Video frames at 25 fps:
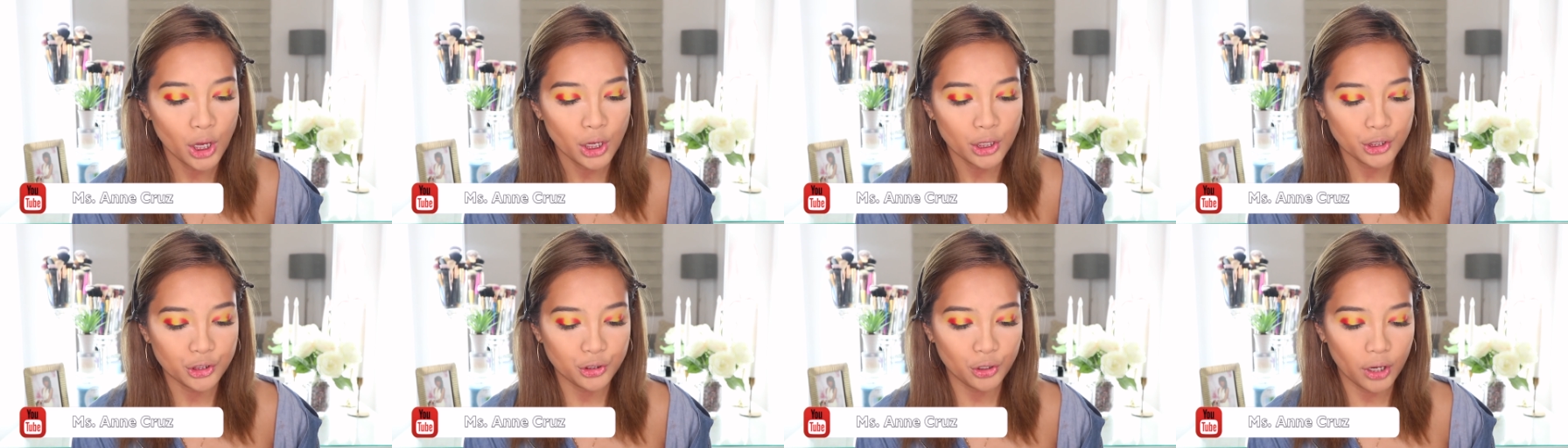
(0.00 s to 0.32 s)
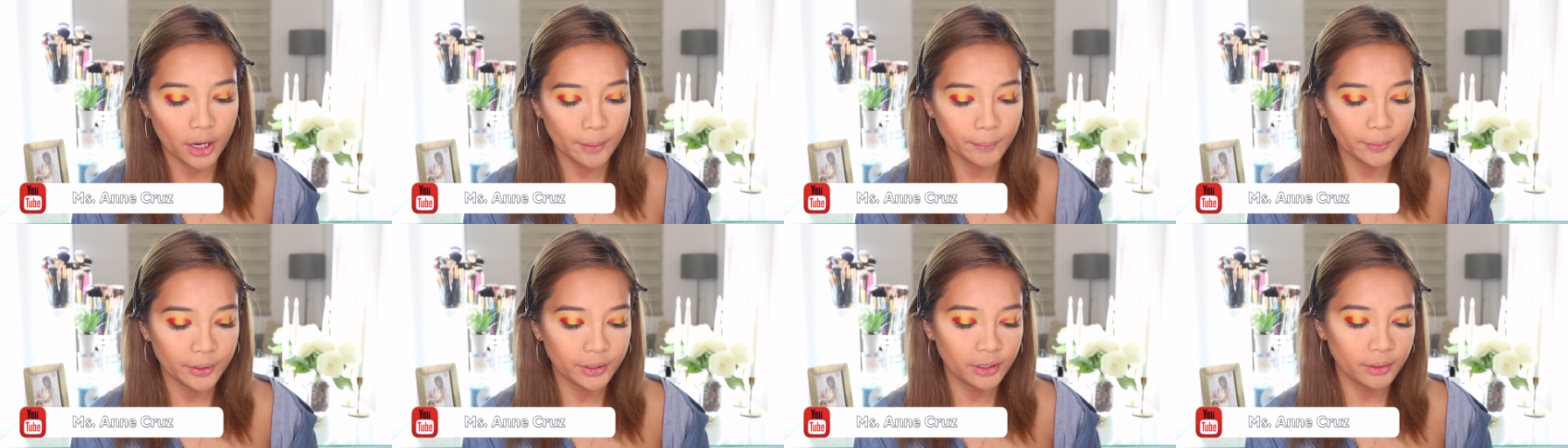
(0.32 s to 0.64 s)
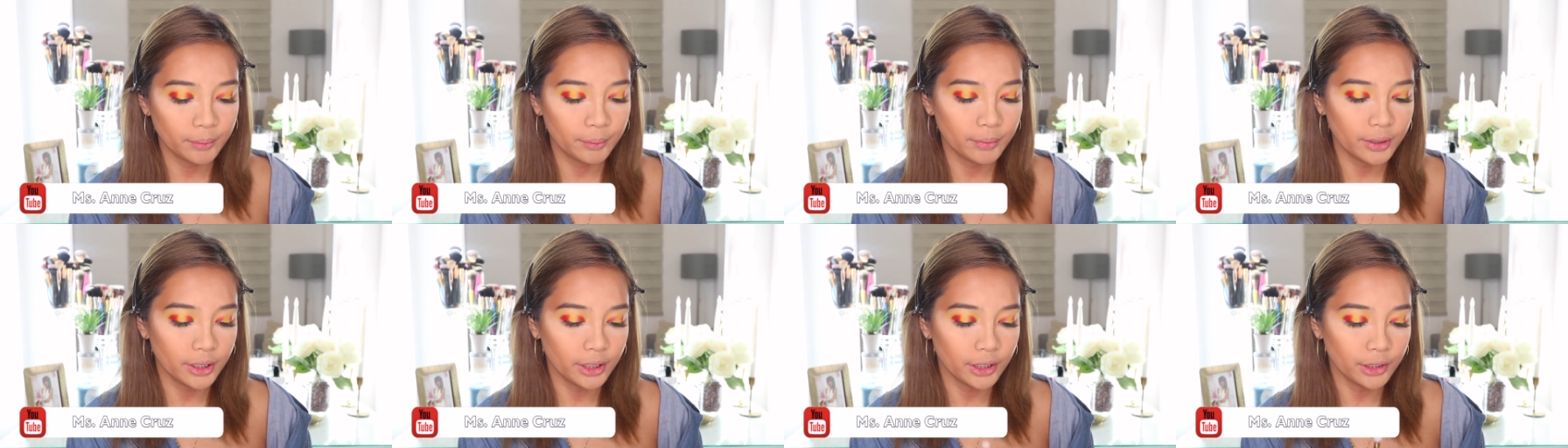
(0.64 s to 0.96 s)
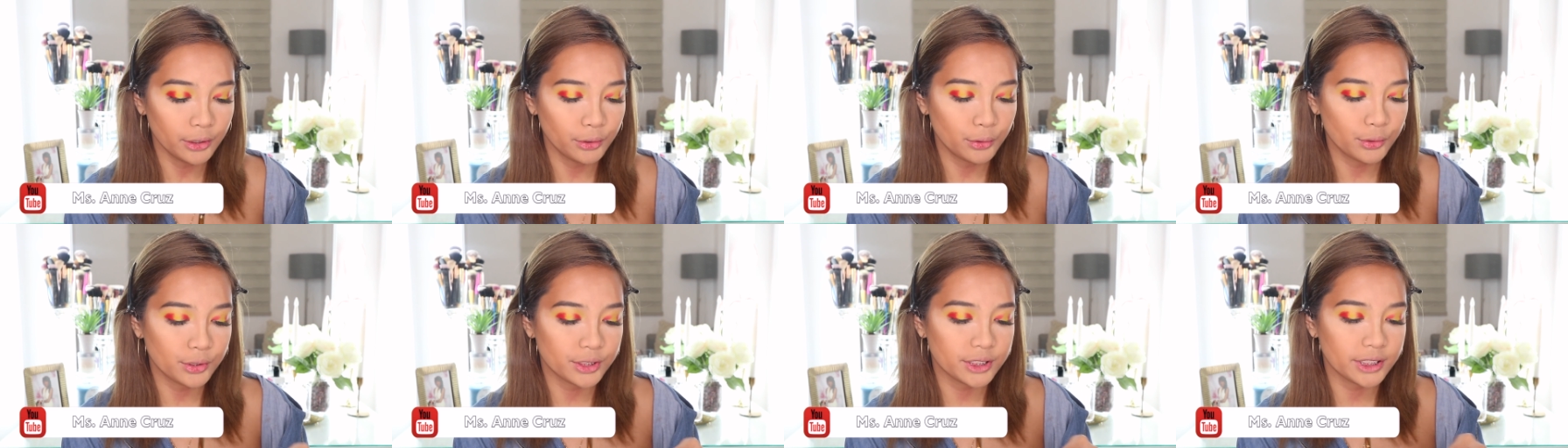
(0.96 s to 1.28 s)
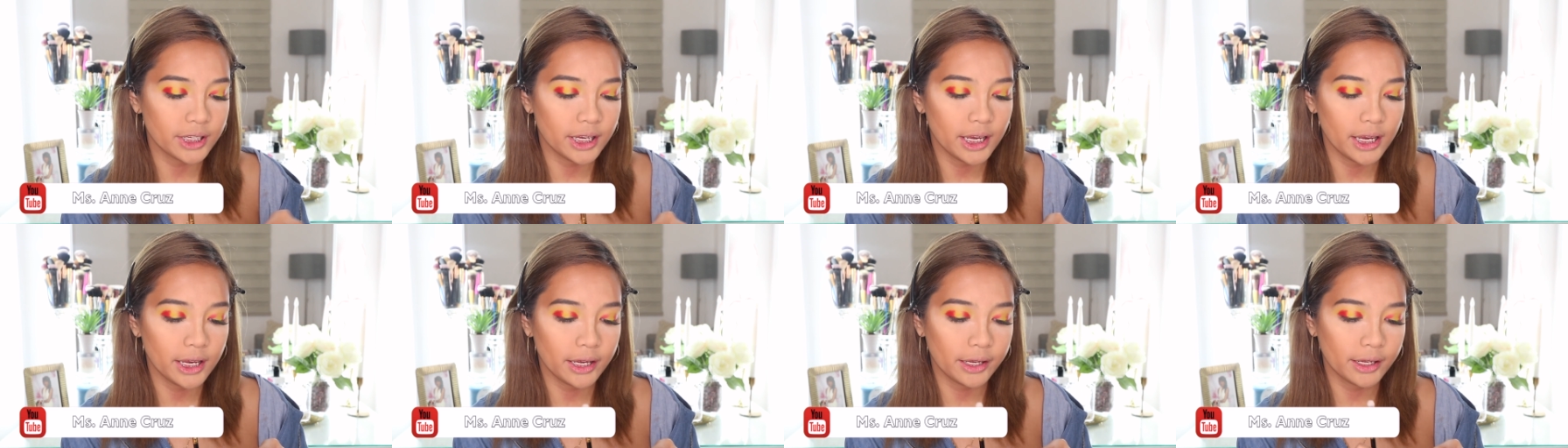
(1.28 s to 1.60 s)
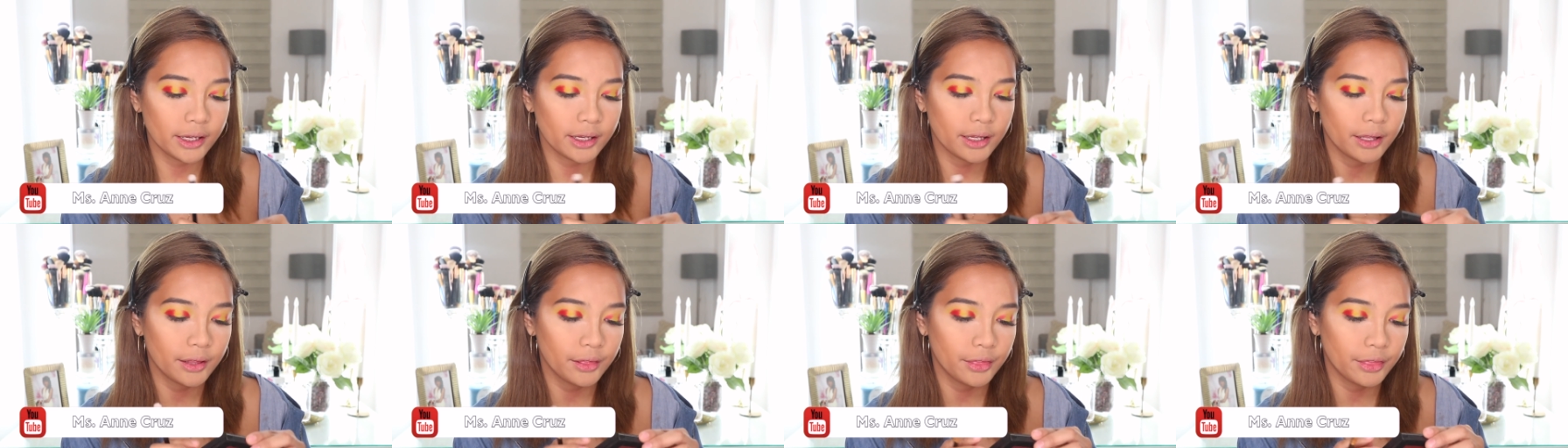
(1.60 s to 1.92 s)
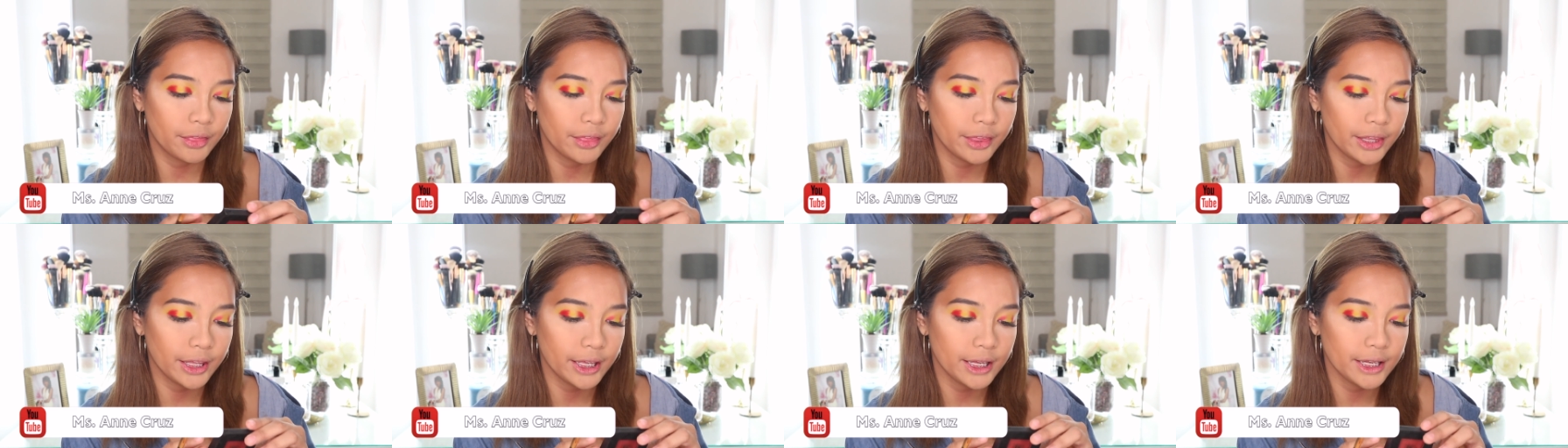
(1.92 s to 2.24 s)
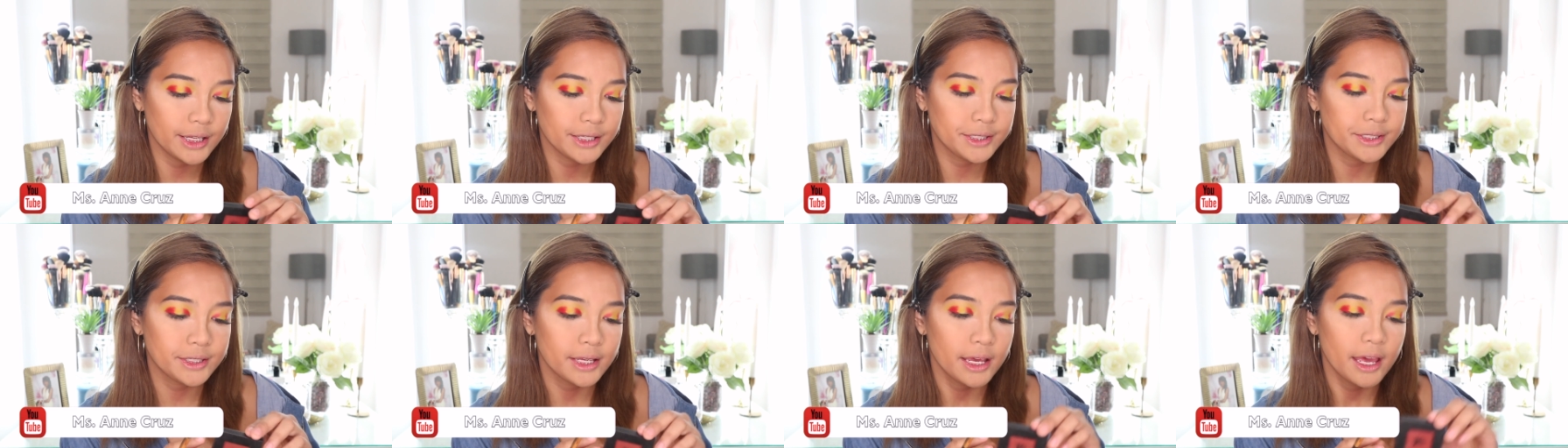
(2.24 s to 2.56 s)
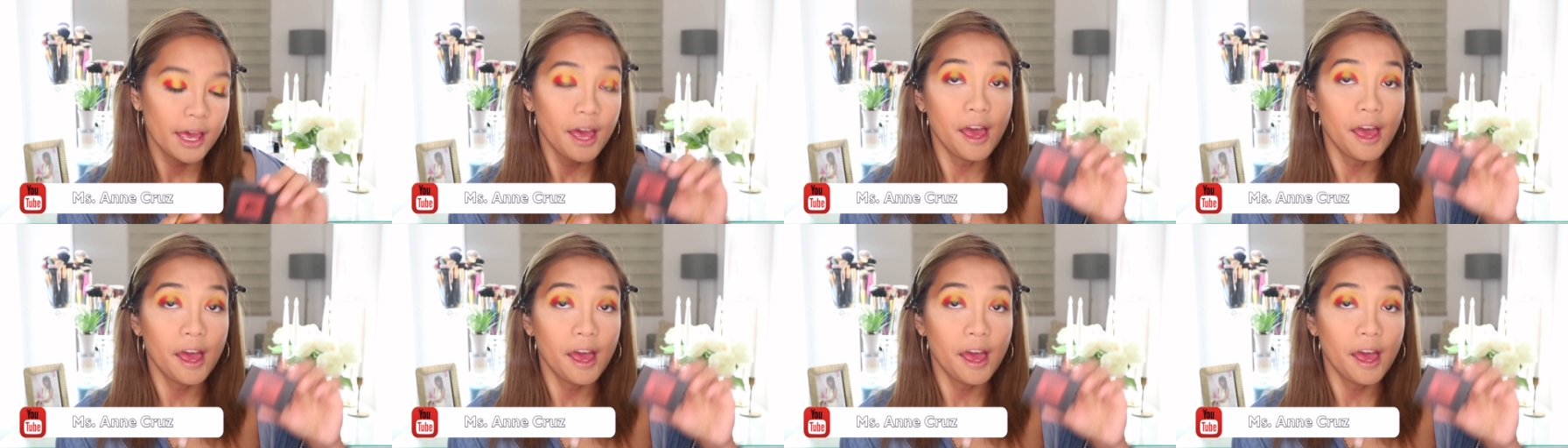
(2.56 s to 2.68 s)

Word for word: So I'm going to be using this